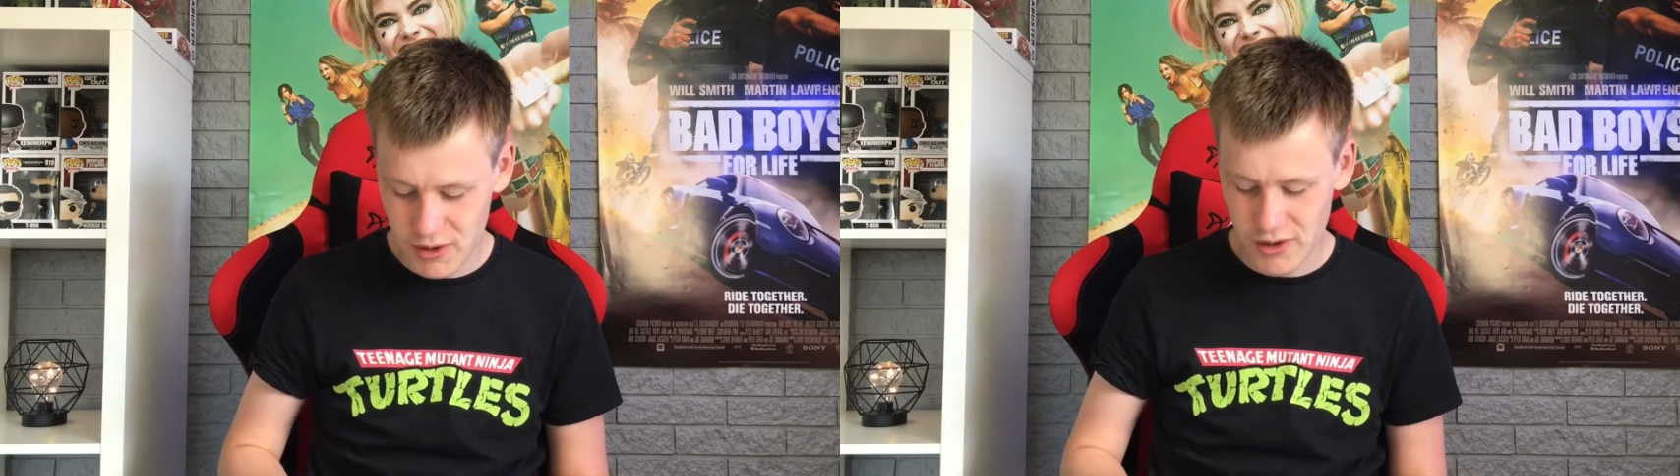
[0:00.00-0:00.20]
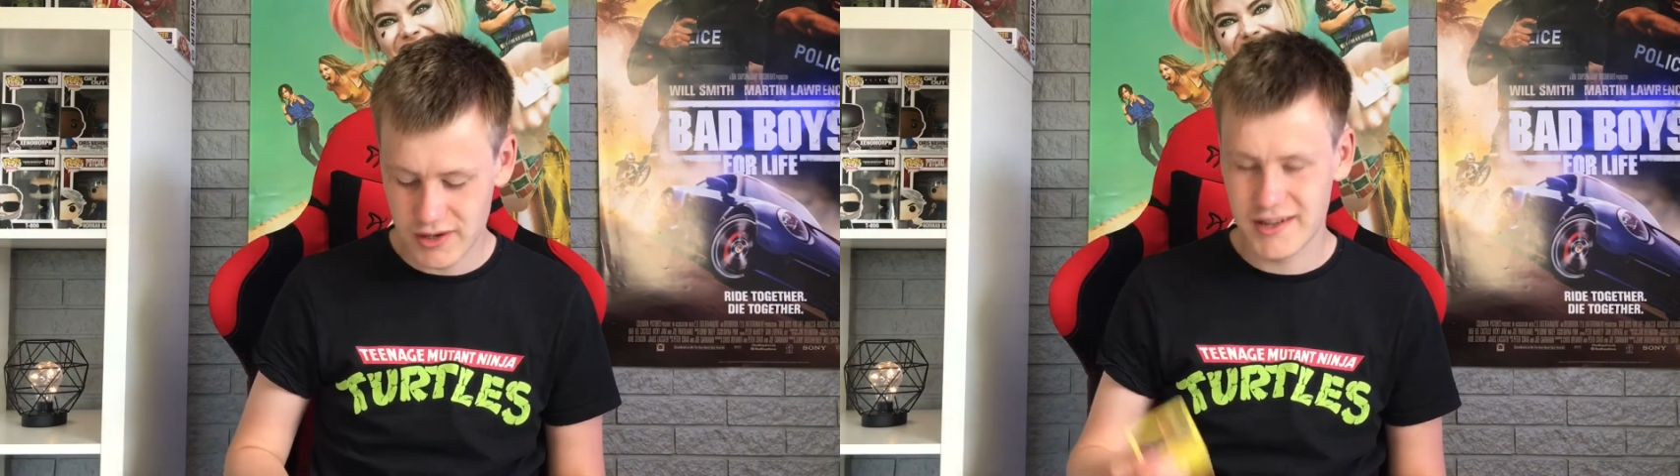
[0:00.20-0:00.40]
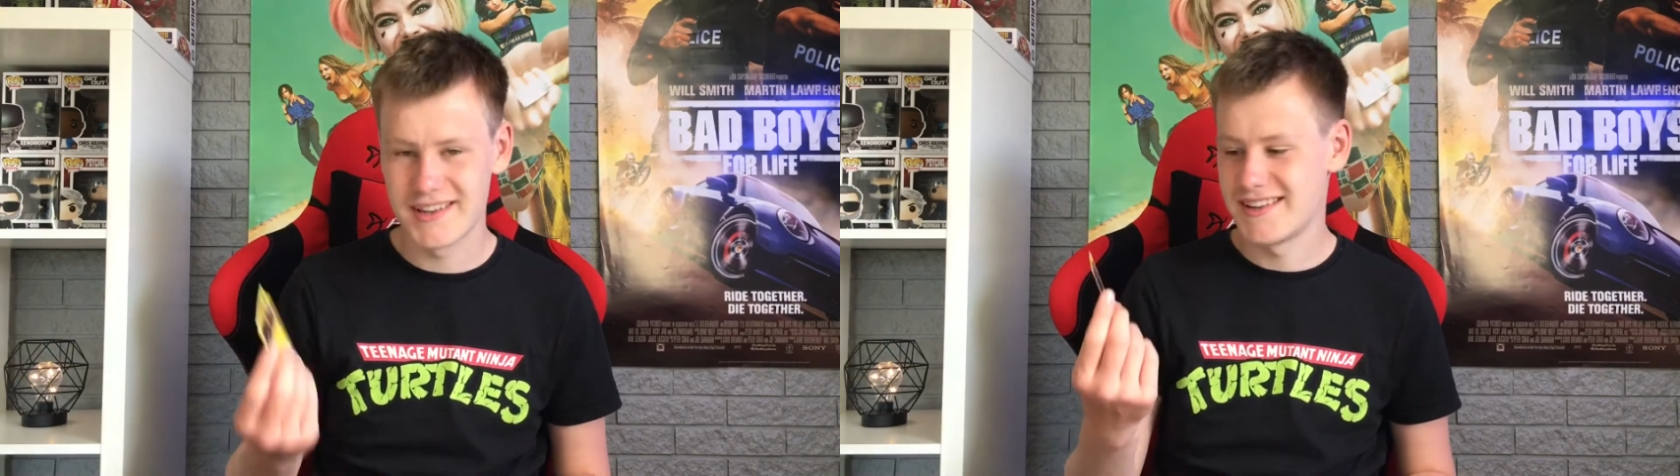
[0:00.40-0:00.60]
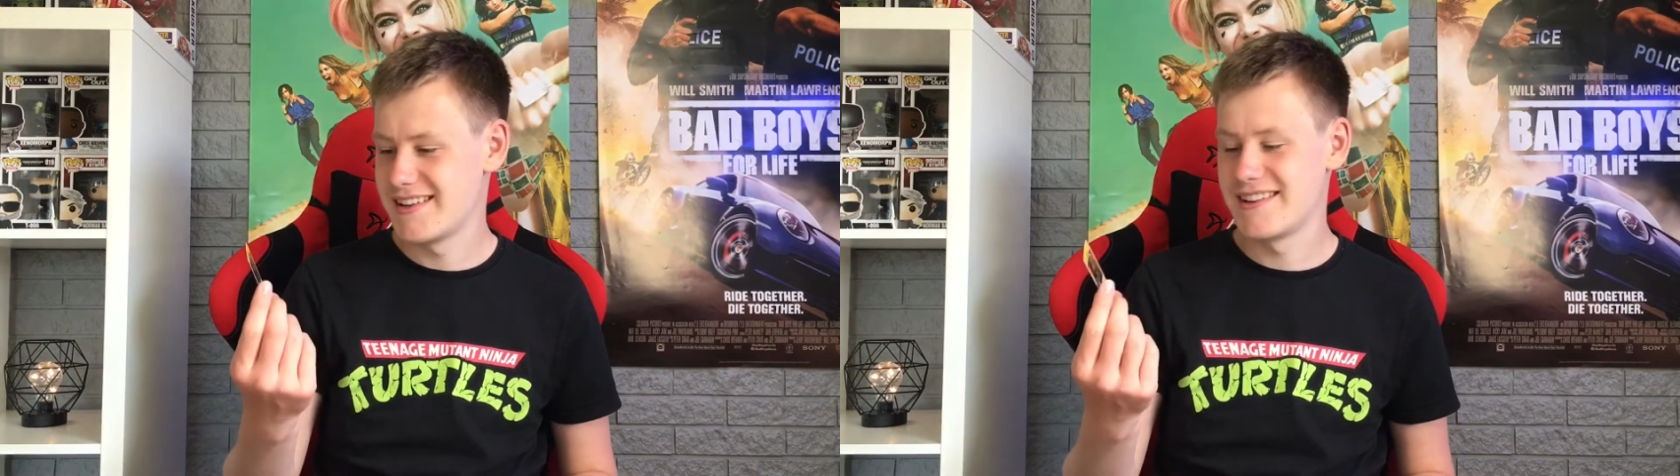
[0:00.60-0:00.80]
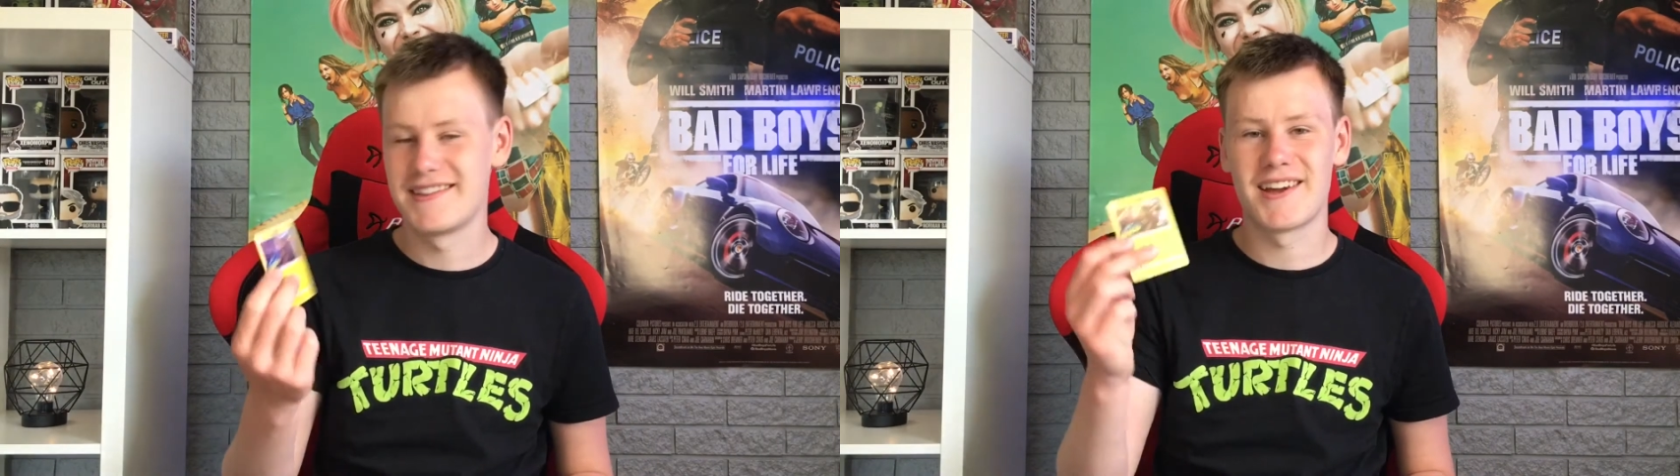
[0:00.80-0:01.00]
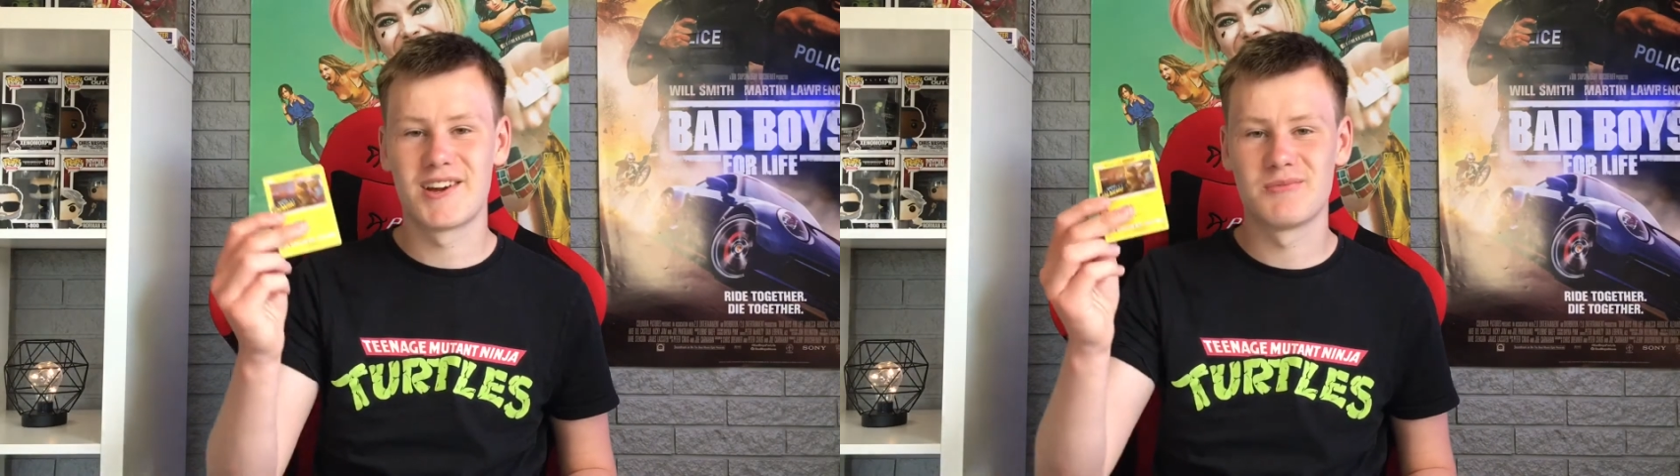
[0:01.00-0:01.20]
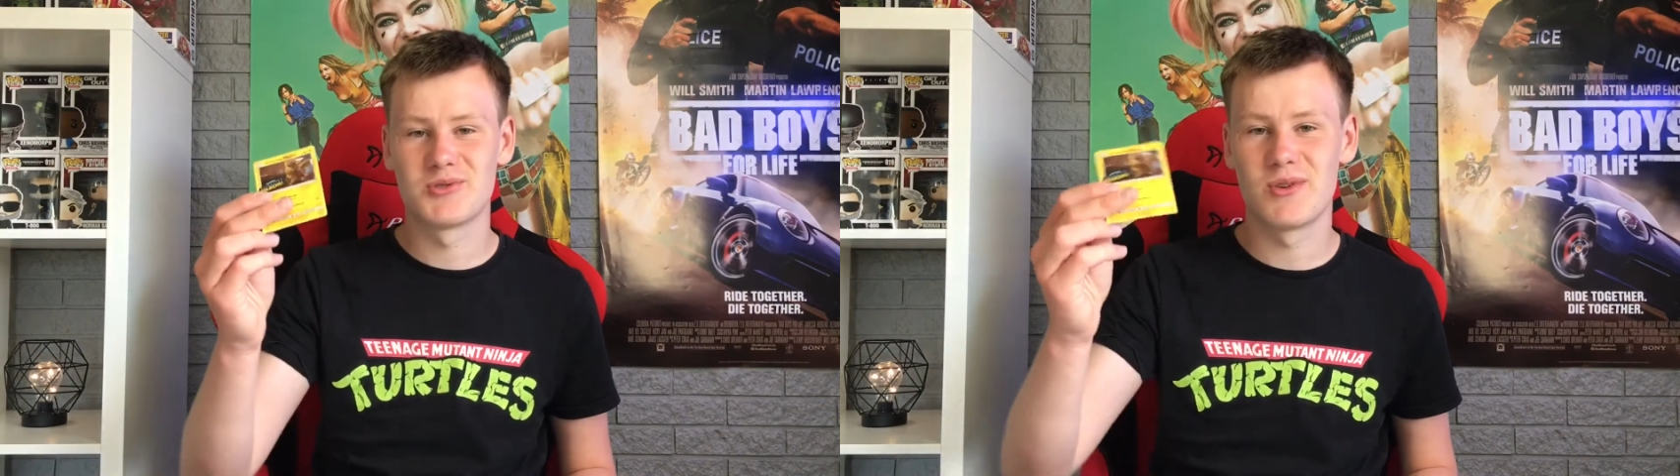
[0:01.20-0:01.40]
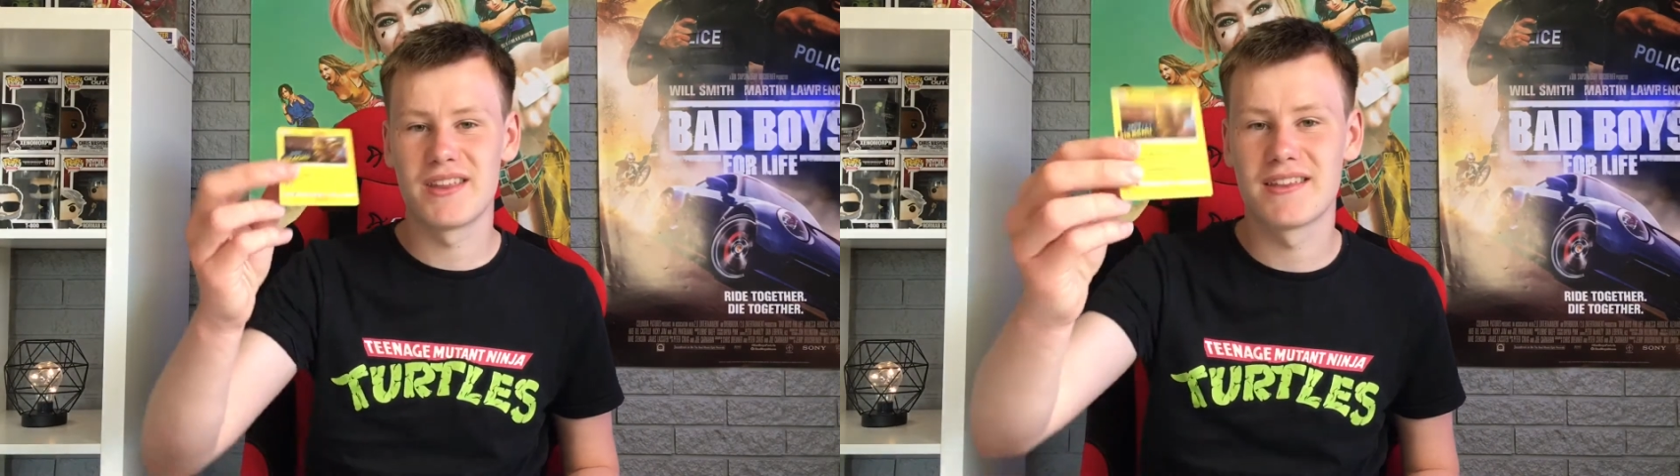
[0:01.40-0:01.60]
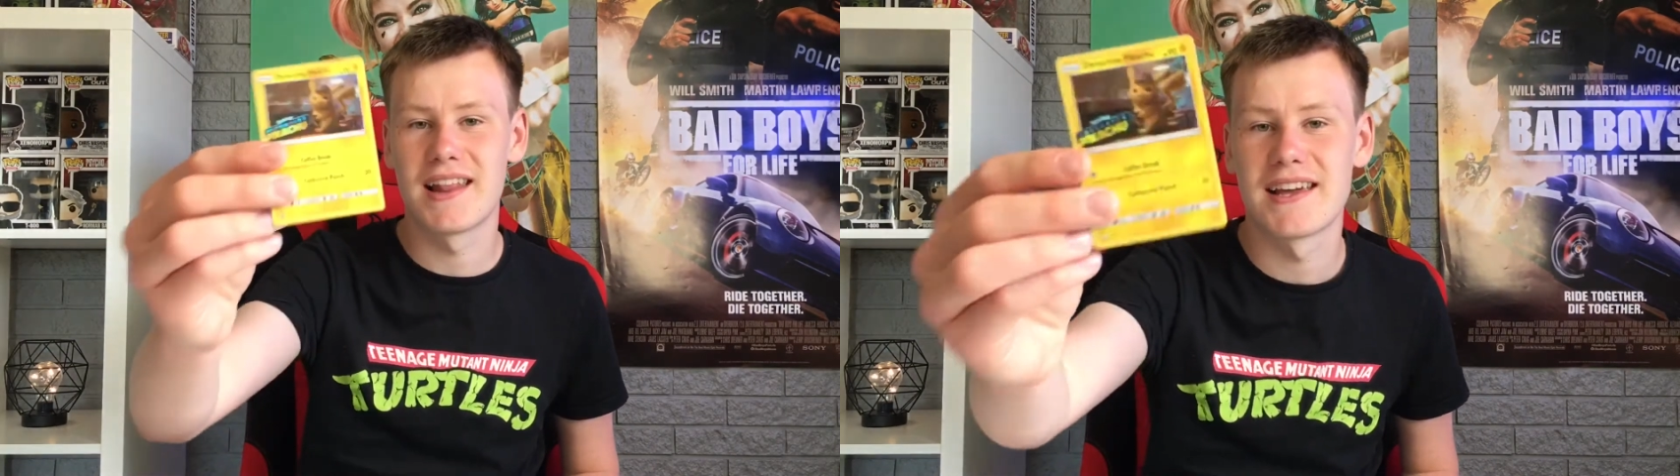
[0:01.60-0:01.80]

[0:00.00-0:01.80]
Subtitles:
card that comes with it, like